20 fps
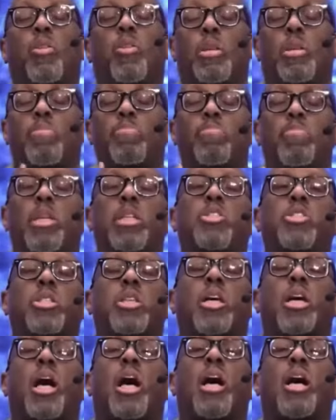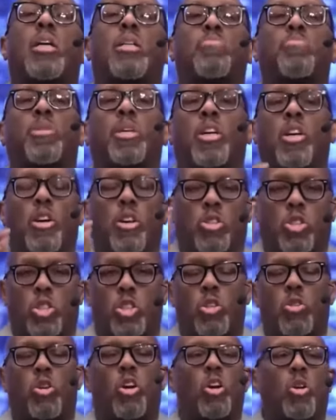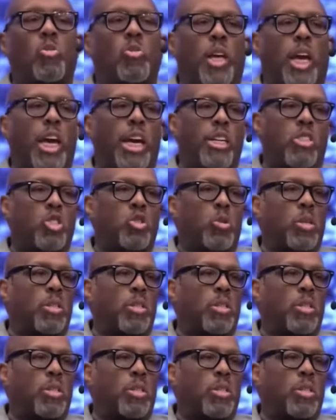to miss God because of your own hatred,